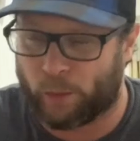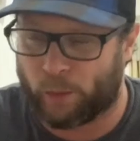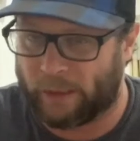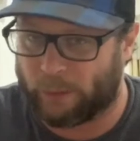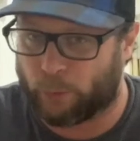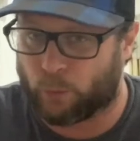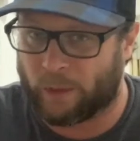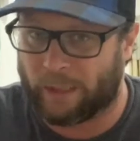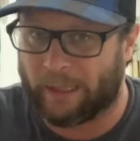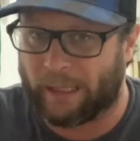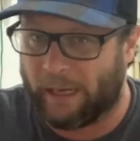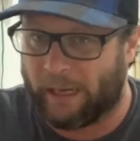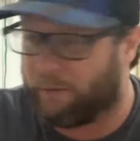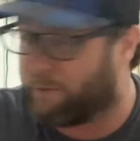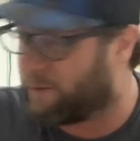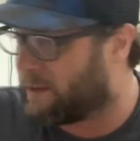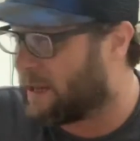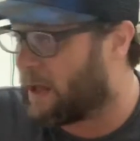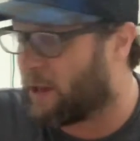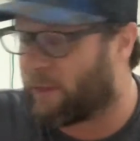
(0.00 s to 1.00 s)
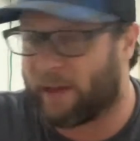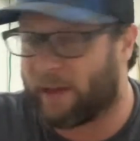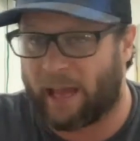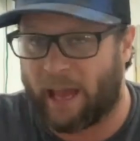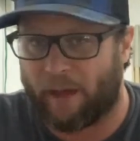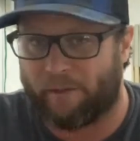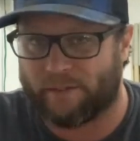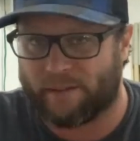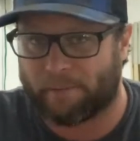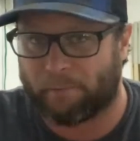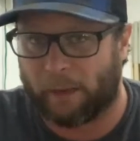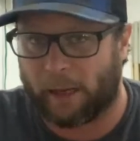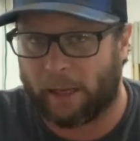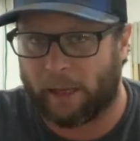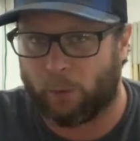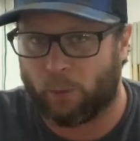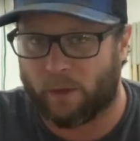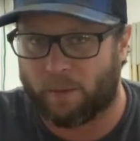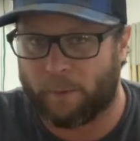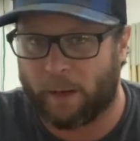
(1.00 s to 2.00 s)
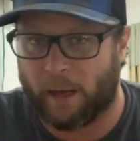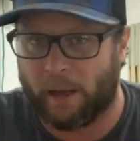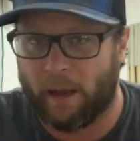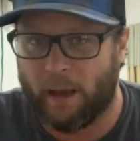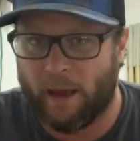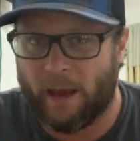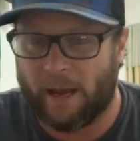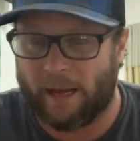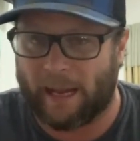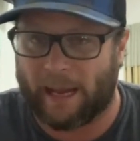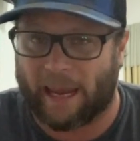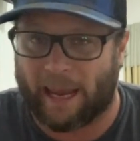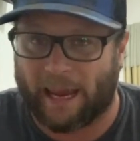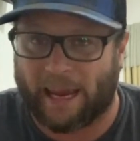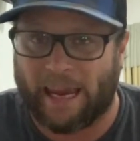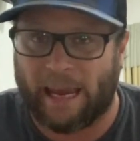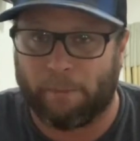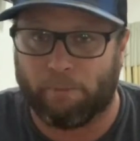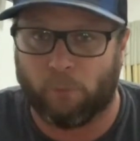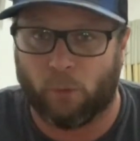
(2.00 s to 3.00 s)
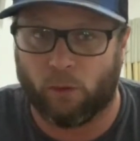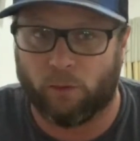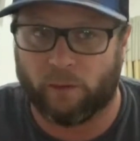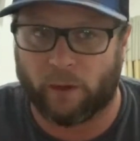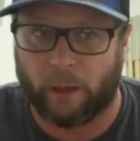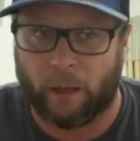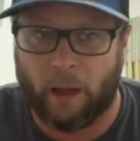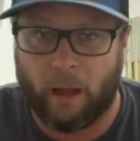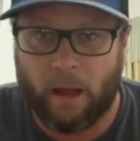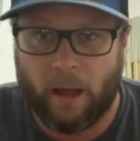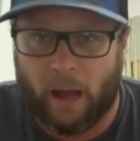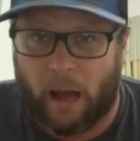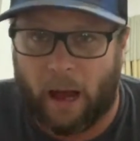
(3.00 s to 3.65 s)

relieved now that I have some money with me and I can keep moving.